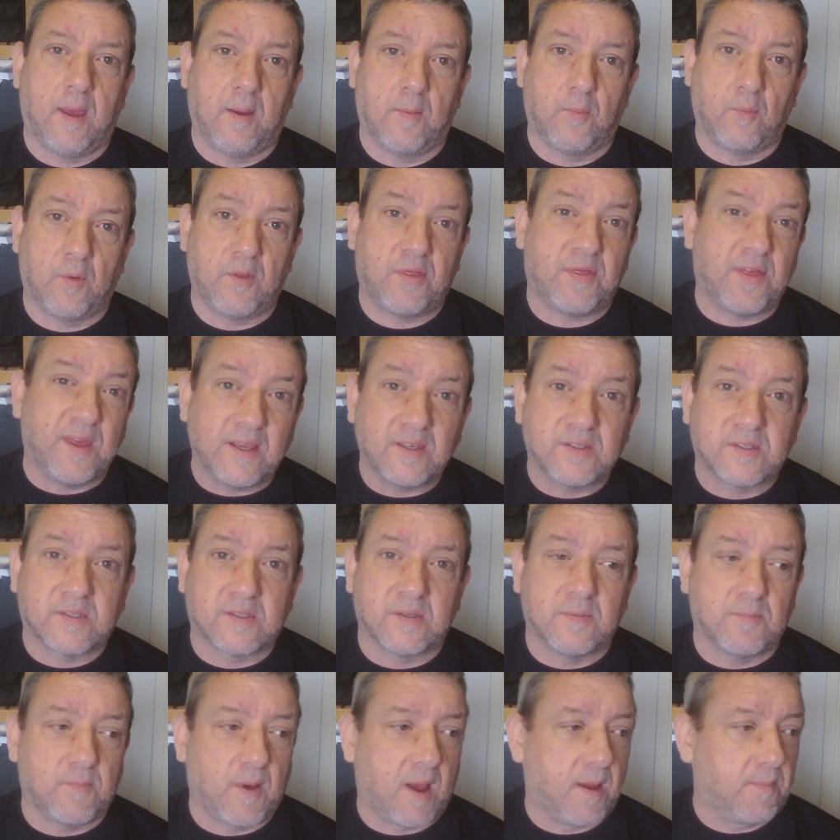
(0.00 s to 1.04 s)
with things
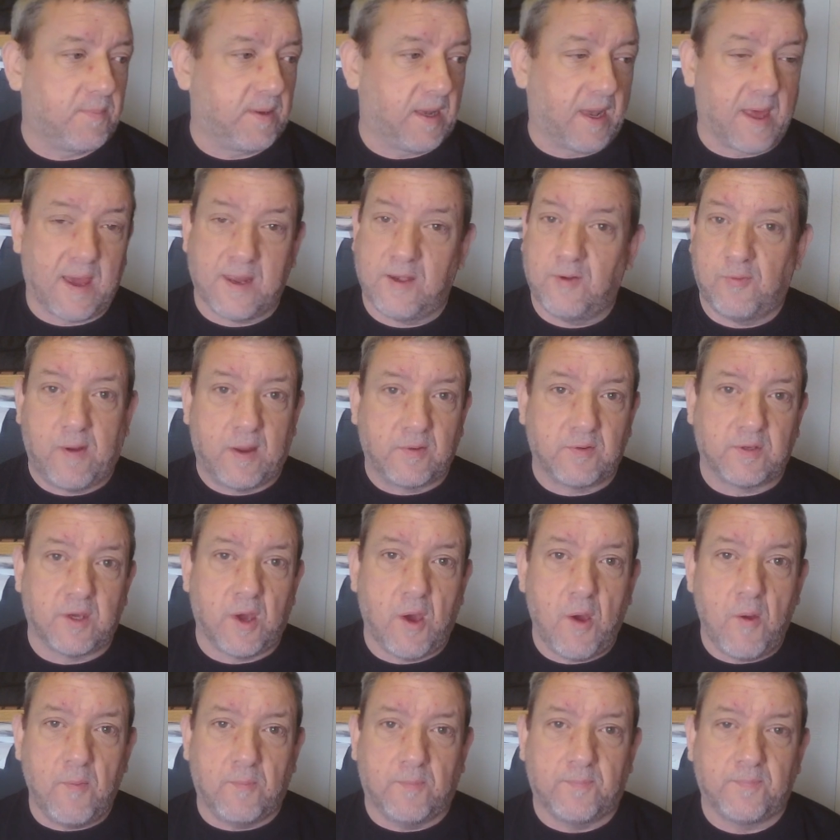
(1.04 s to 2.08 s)
that might be lying around your
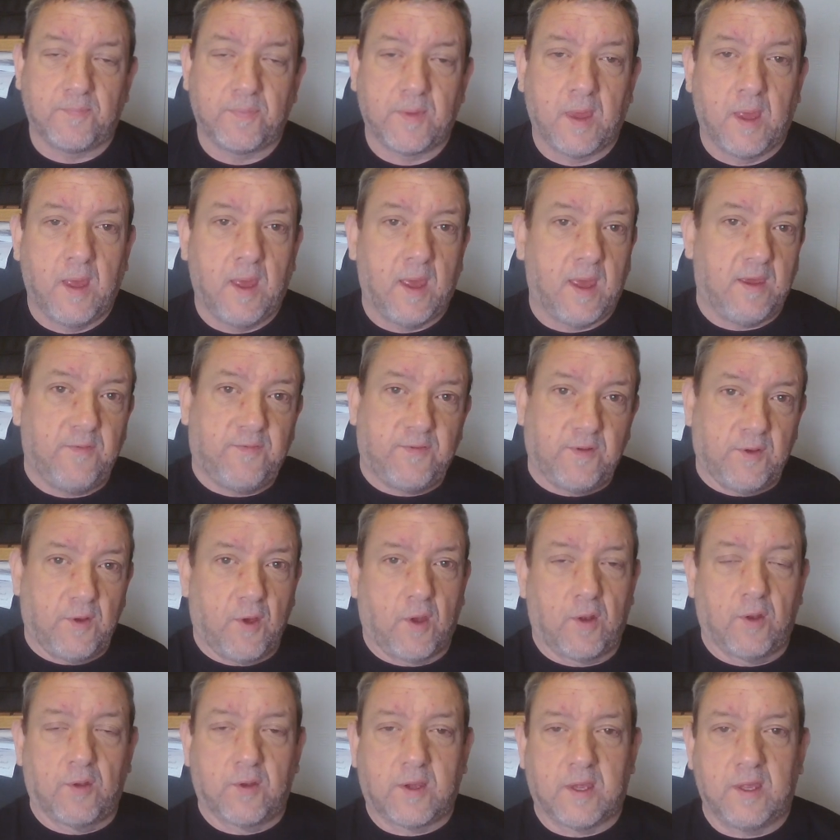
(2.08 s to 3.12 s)
home if you're
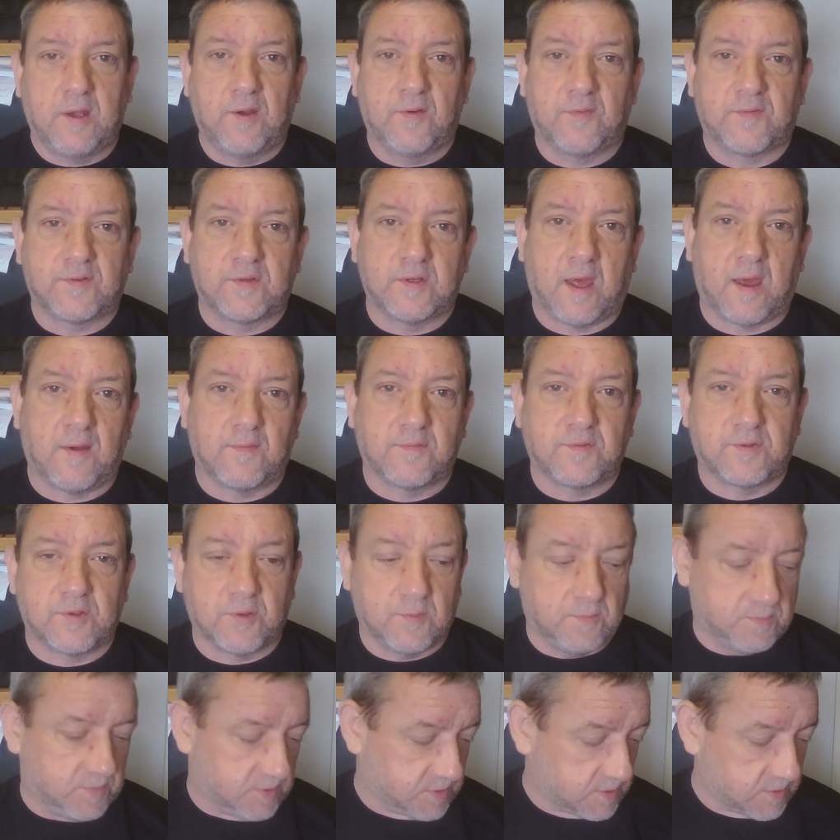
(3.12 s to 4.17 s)
not lucky enough to have
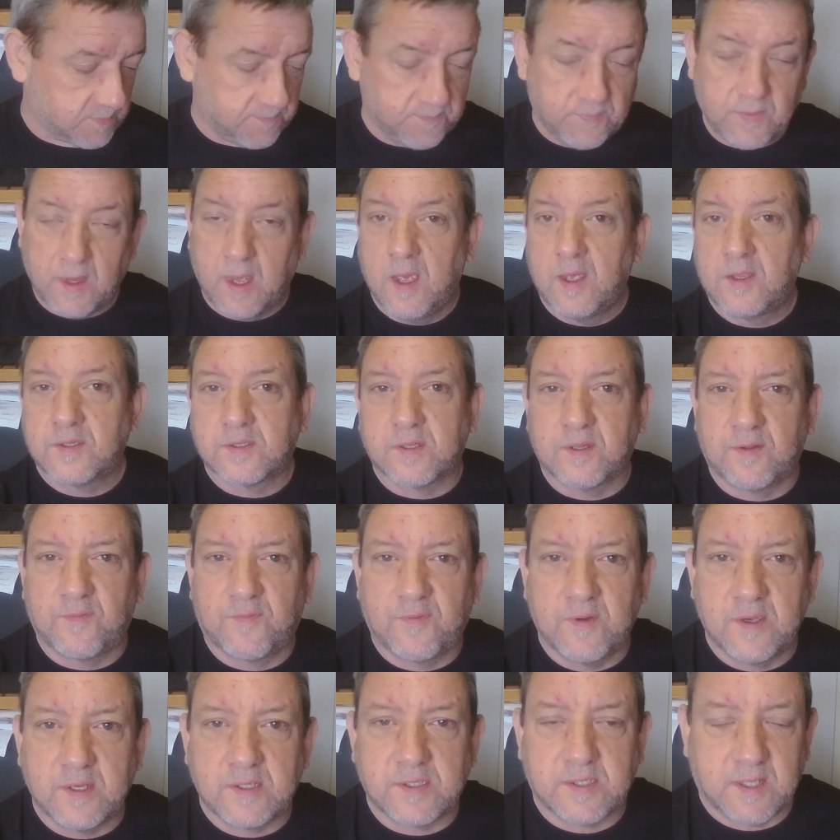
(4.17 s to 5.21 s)
drums. So the
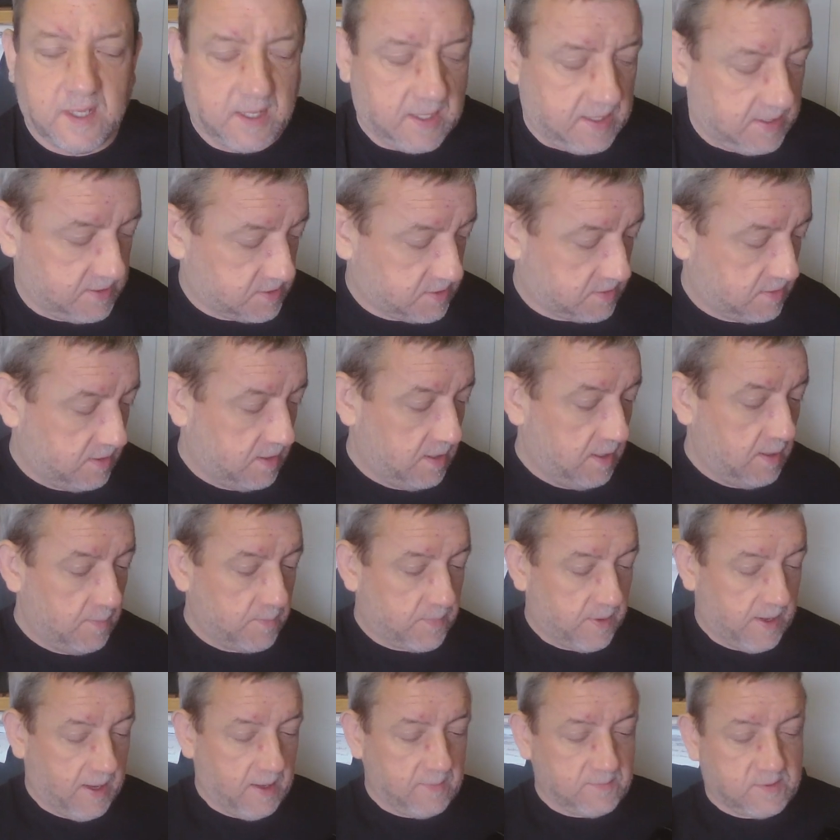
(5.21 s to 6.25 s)
first thing is,
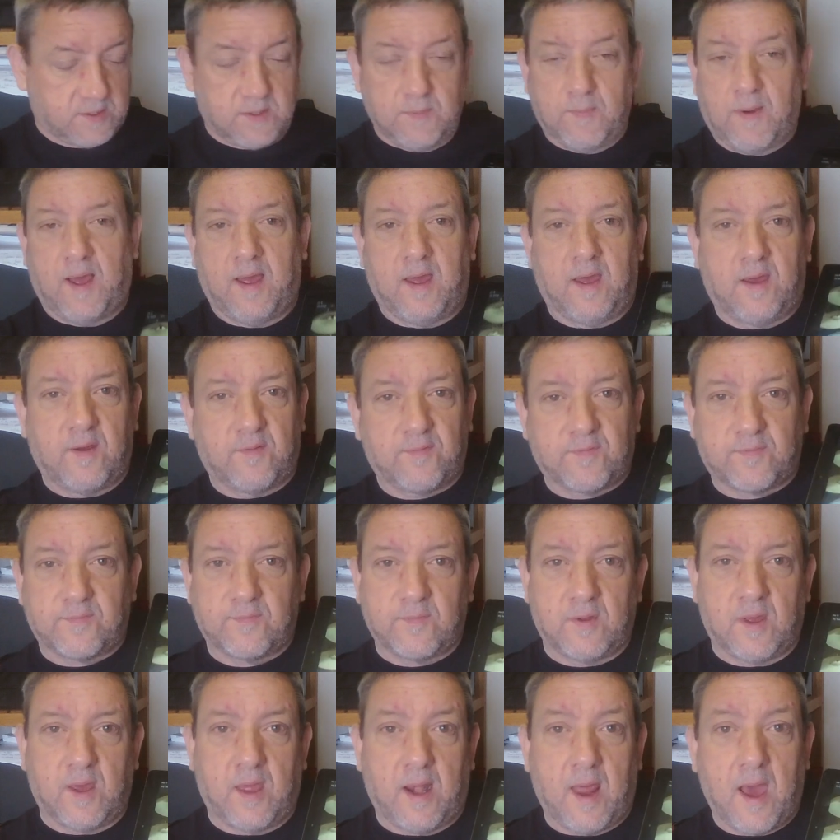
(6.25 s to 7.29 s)
perhaps you might have
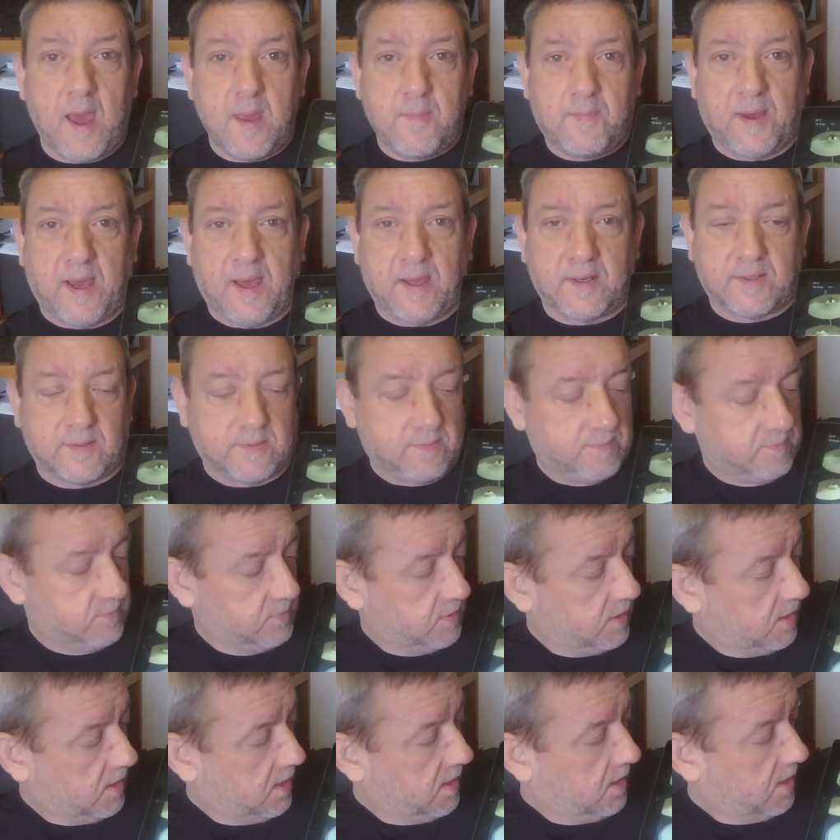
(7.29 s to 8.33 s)
an iPad,
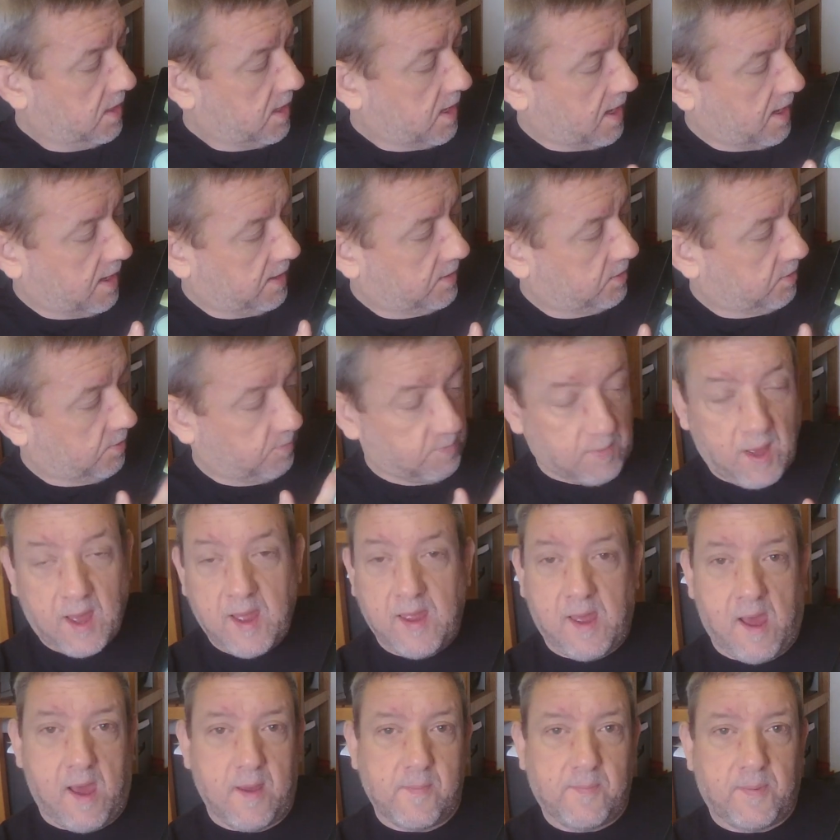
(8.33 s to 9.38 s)
and on my
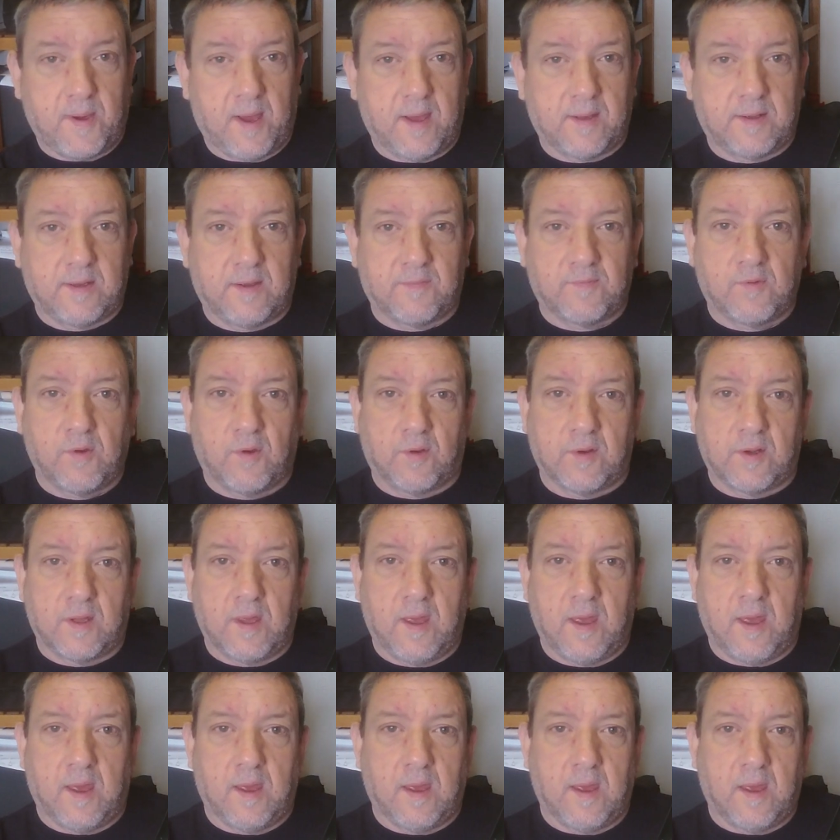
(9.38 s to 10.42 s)
iPad I've got
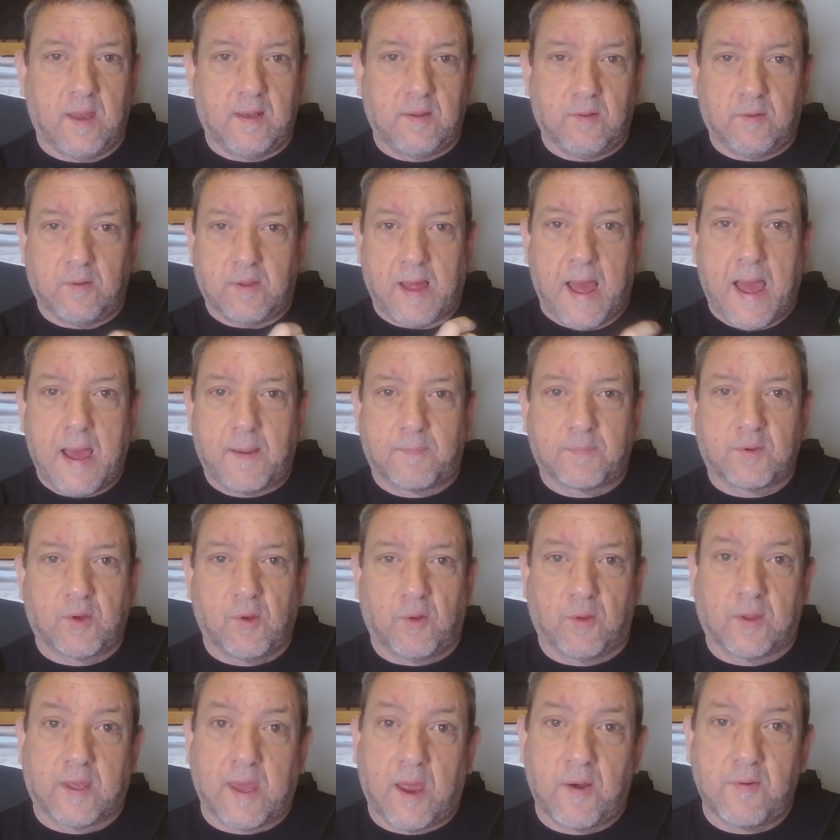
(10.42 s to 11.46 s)
a little app
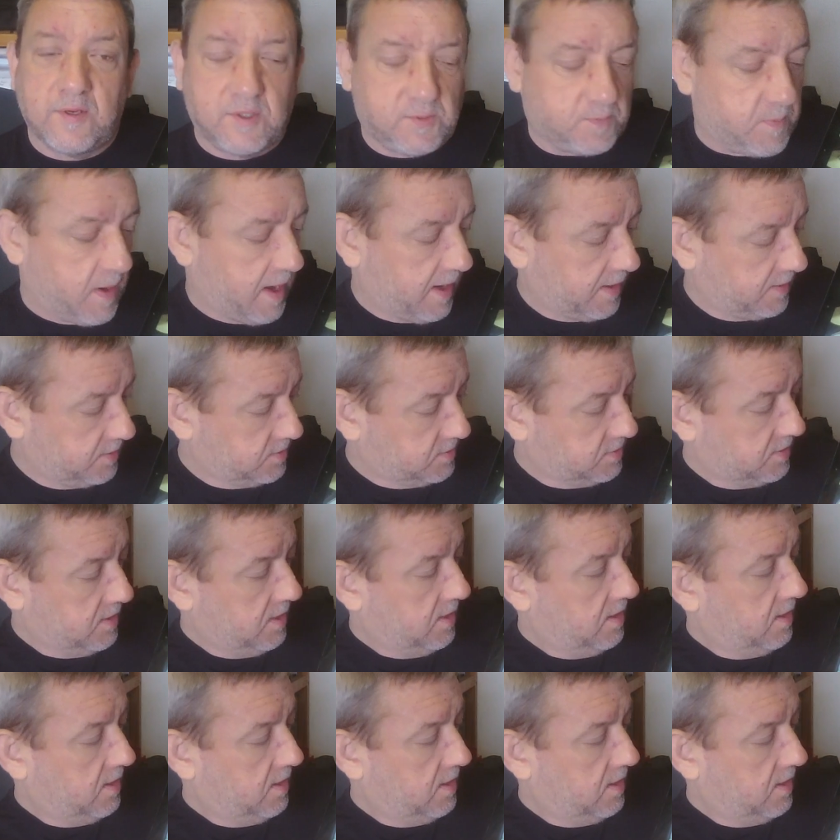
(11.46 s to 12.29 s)
called GarageBand,